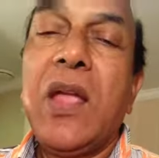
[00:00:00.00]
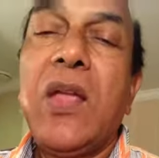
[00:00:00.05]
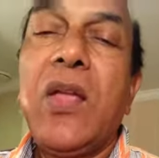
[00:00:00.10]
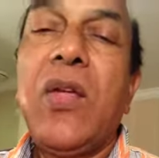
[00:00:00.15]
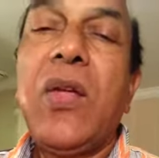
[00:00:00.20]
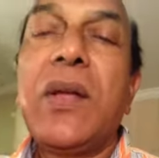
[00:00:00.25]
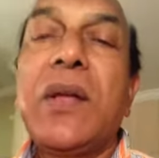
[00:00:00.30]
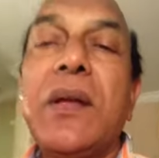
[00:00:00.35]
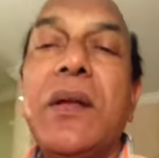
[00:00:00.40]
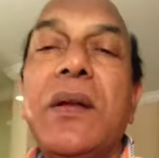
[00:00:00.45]

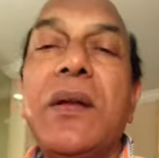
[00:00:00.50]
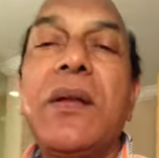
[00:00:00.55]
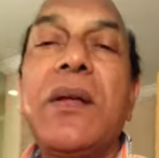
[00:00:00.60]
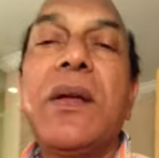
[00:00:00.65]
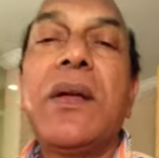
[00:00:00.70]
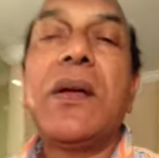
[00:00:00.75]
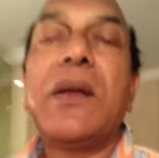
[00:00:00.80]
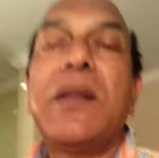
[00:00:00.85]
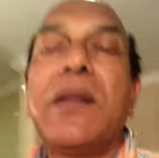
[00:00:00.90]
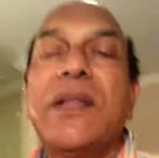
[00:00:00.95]
You can
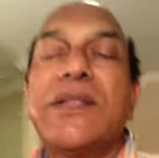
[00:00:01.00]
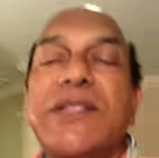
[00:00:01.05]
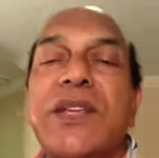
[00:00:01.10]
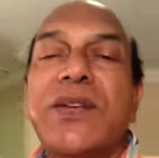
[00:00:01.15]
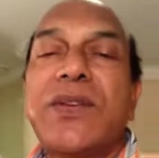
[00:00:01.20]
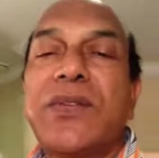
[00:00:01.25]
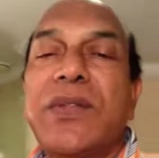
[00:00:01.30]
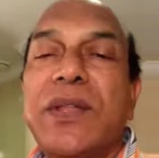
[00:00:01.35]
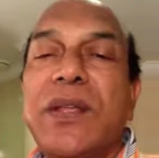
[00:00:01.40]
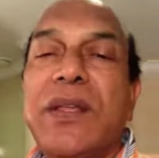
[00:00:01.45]
uh,
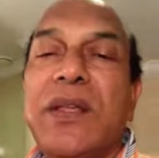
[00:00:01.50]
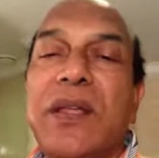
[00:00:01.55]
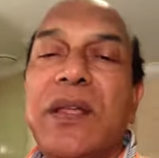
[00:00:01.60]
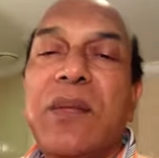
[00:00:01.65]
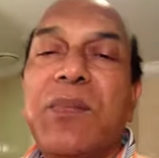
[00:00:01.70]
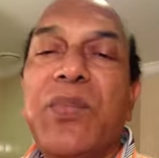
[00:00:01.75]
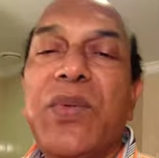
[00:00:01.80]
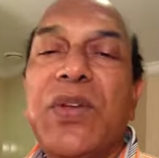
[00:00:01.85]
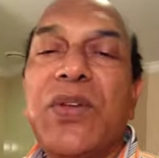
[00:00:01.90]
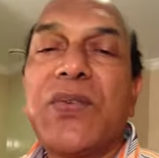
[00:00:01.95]
listen to the
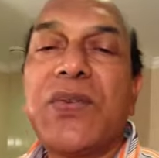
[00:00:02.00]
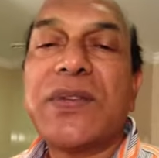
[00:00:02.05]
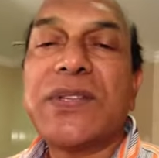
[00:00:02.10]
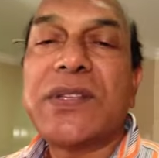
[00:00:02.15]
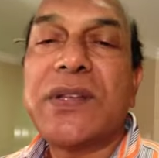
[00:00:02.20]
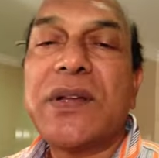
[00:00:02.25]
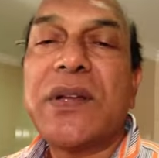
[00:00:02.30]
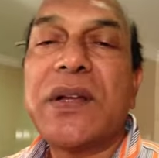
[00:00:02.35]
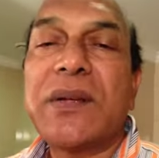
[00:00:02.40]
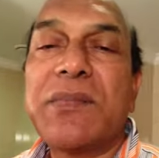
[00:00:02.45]
uh, beautiful
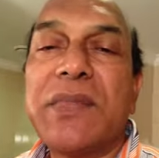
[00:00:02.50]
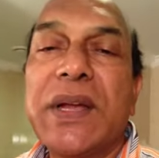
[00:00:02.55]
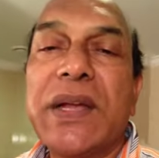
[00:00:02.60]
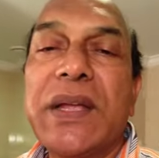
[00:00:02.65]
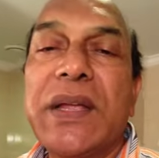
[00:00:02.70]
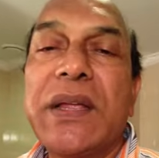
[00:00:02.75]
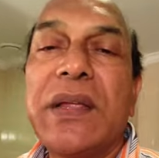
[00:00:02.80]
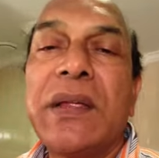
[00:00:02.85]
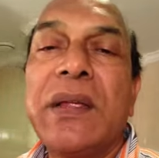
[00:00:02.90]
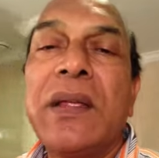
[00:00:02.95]
song
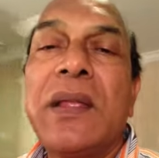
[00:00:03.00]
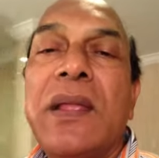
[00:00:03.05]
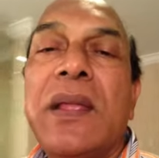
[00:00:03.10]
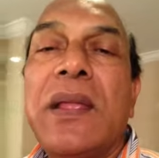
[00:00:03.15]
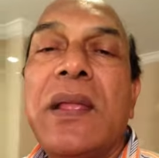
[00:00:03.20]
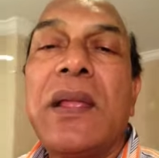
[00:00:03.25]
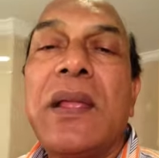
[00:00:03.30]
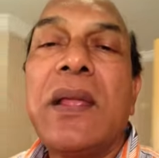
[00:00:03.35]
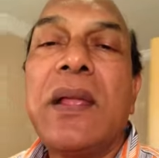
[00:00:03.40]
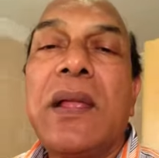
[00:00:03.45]
by
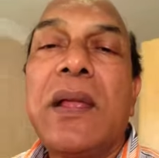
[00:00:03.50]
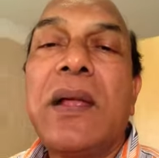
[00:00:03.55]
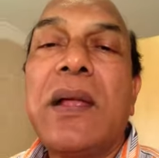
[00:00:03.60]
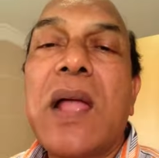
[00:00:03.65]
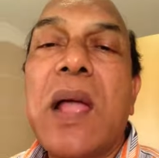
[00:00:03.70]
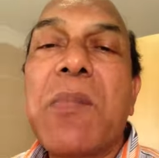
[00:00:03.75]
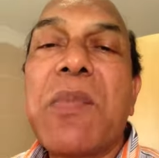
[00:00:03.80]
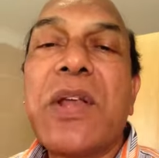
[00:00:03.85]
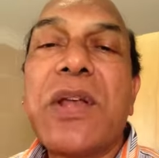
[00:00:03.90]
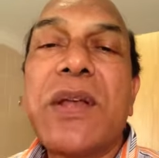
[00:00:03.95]

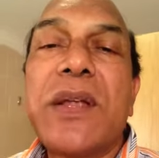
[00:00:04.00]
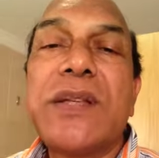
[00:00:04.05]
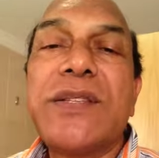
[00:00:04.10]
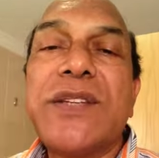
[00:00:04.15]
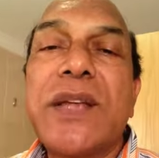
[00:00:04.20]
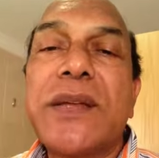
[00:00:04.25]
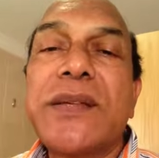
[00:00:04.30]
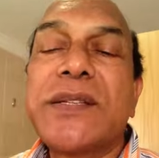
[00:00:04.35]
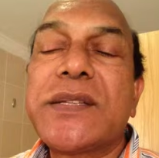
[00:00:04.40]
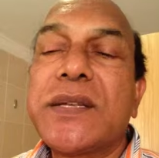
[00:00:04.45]
Amanda
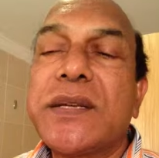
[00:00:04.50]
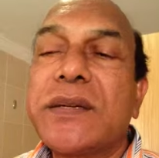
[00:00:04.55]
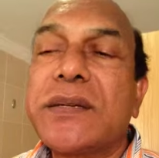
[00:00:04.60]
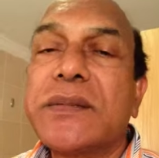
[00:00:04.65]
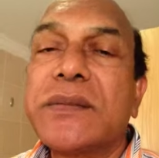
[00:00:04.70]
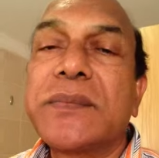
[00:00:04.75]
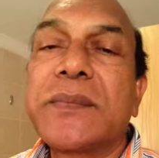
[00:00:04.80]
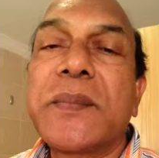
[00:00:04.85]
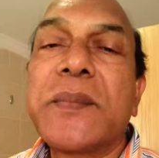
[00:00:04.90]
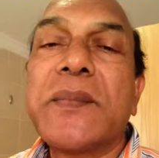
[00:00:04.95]

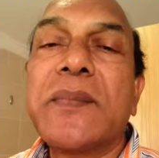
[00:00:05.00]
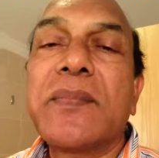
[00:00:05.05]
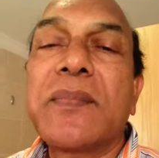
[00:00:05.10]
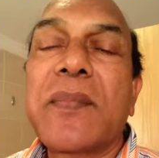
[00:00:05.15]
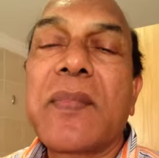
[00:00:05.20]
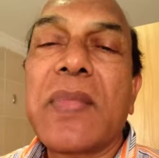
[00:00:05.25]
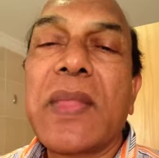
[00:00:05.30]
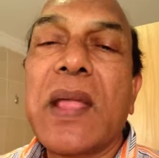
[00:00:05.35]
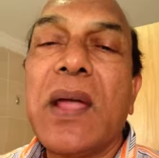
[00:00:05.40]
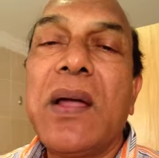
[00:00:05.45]
Jenssen,
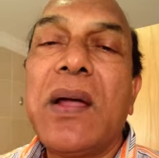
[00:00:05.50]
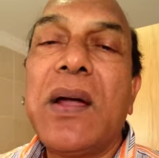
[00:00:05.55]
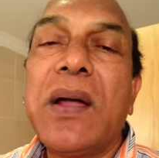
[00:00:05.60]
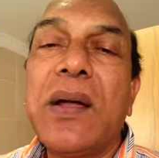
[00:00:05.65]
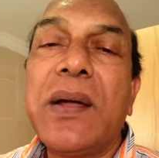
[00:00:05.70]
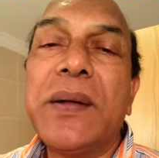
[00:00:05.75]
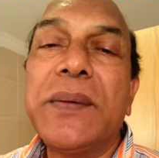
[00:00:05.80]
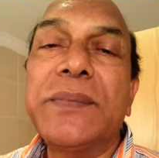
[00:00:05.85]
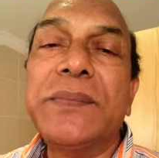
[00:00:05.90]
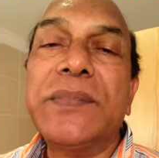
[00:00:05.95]

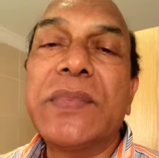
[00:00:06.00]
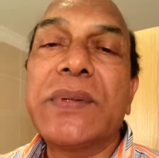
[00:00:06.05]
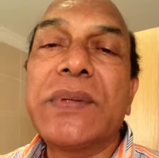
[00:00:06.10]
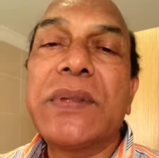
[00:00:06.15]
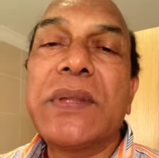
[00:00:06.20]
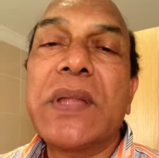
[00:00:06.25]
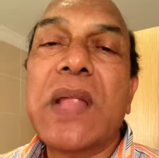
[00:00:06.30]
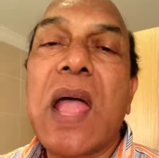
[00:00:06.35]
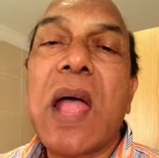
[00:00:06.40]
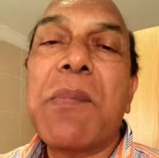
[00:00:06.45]
um,
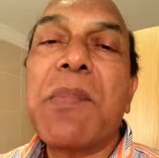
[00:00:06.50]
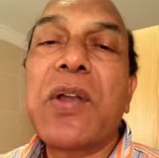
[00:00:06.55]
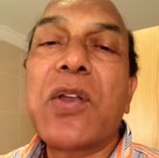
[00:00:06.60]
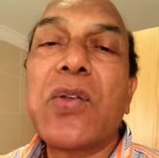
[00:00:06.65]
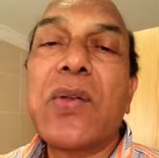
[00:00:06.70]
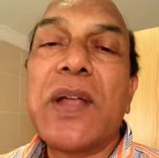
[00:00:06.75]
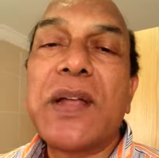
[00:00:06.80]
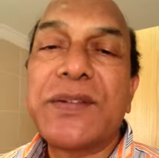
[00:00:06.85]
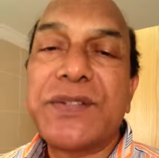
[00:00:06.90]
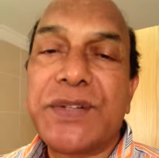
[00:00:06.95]

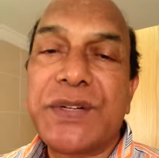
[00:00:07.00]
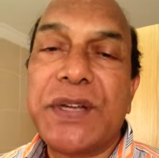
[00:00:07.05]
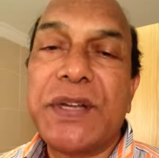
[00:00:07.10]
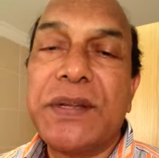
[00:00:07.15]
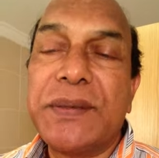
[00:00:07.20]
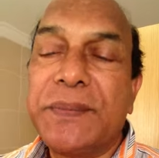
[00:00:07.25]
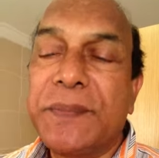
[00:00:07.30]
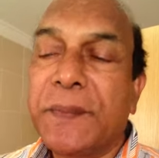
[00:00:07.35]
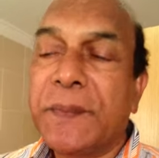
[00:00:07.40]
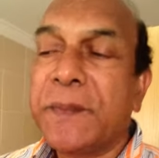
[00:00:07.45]
Amarula
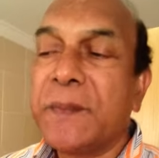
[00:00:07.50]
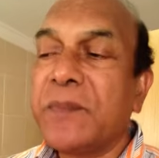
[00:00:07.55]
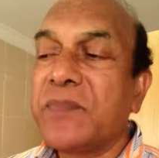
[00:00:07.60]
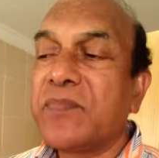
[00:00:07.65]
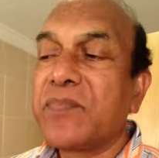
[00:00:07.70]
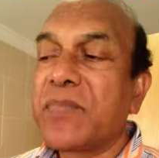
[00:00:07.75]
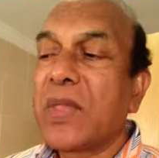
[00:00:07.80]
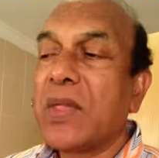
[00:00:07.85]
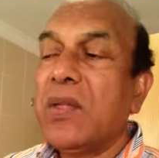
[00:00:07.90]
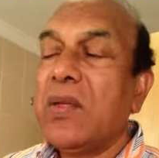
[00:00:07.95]
Tree.
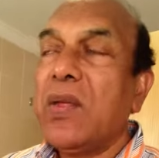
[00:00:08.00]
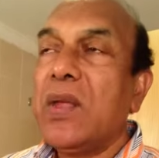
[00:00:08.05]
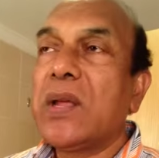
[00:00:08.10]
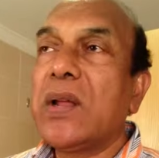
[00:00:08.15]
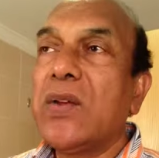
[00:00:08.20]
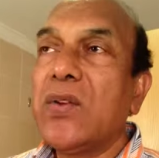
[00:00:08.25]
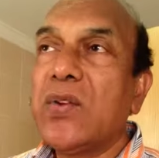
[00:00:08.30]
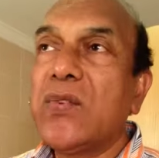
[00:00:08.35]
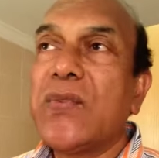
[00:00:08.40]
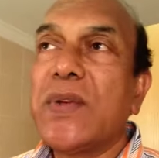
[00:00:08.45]
You
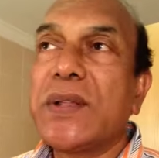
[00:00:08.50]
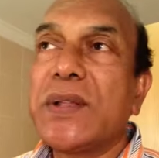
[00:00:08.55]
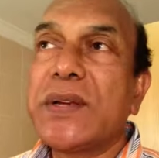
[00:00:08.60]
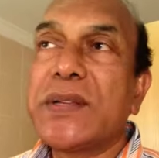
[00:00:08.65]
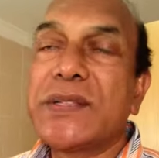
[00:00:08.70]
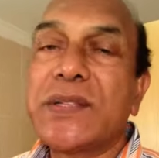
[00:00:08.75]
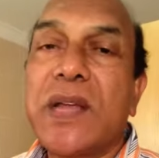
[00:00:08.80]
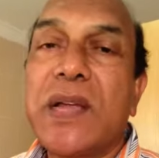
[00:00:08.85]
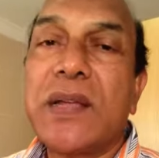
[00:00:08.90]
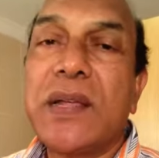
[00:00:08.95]
can look for that
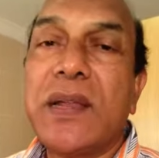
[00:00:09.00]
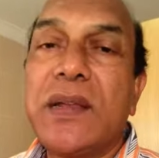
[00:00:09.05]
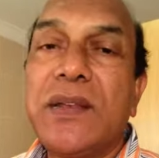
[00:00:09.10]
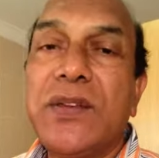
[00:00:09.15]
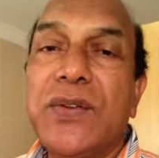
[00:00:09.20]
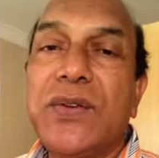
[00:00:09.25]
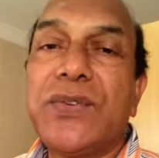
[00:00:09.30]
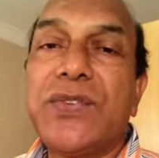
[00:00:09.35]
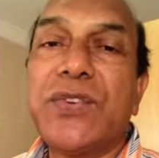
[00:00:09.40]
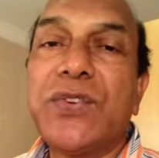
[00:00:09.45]
song in
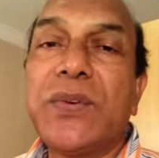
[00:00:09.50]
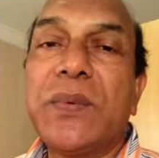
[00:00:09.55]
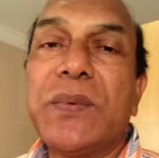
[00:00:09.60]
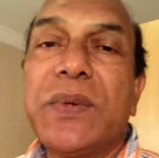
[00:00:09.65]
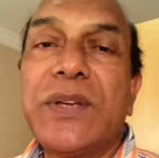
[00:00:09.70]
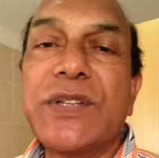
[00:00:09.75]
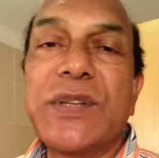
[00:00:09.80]
YouTube.